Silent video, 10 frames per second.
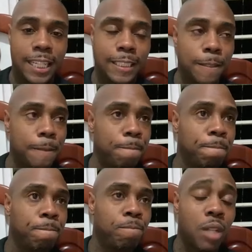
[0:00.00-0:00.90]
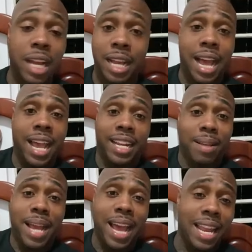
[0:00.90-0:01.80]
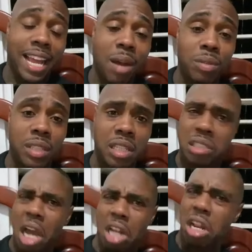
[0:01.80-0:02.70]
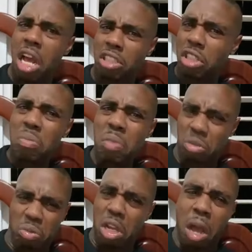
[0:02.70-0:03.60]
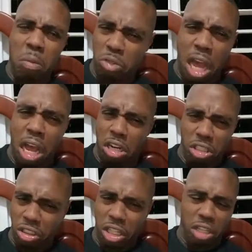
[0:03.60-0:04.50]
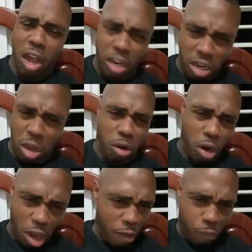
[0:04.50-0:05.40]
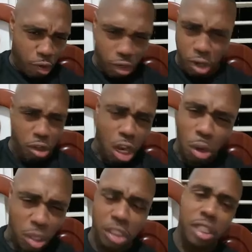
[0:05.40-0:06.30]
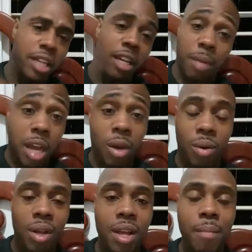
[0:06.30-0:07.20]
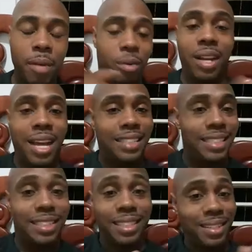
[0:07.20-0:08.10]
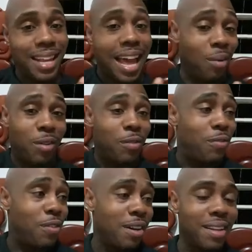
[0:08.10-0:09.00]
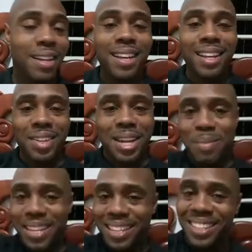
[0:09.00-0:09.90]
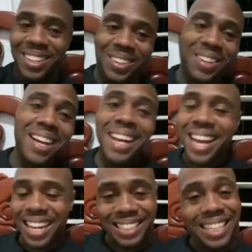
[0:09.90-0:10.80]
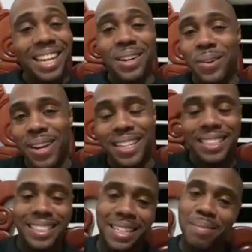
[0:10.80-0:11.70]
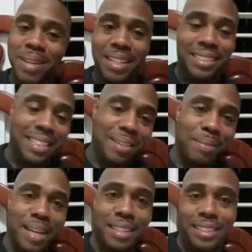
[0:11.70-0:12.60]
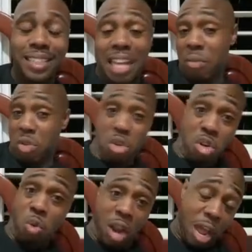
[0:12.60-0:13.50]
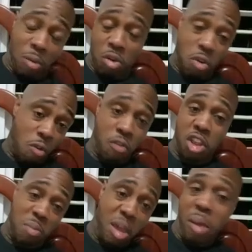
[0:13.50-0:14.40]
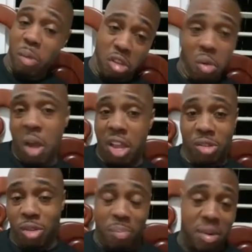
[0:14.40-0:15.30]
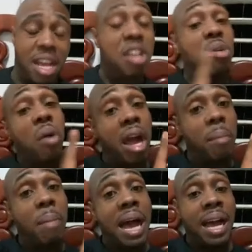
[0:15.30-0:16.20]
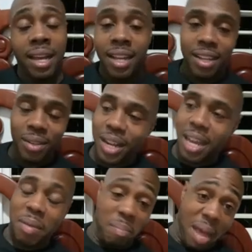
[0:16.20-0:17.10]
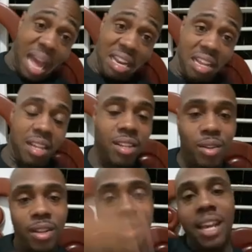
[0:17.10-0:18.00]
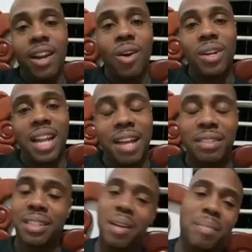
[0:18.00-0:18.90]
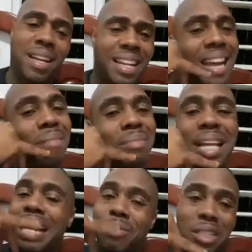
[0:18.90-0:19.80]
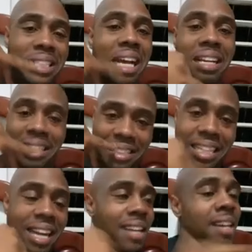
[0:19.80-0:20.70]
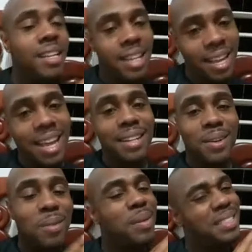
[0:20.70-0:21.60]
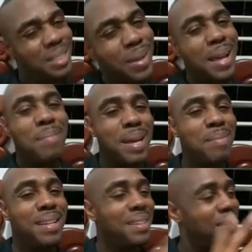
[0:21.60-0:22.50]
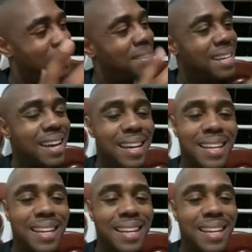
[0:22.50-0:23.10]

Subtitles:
So. Like I had to act like I was jealous. Goddamn, I see you mess with me. I'm tired of this shit. Goddamn, girl, I finna keep dealing with this shit, and I'm gone. But really, I don't give a fuck. You know, what I mean? You know, I just had to create this shit to make it seem like she like, well, you knew what I was doing before you met me, so why you tripping now? You're right, bye. You know what I mean? Bye, nigga. You know, and later on in life, she come back like, I wish I could have changed. Yeah, I know, but it's okay, baby. You know, it's all right.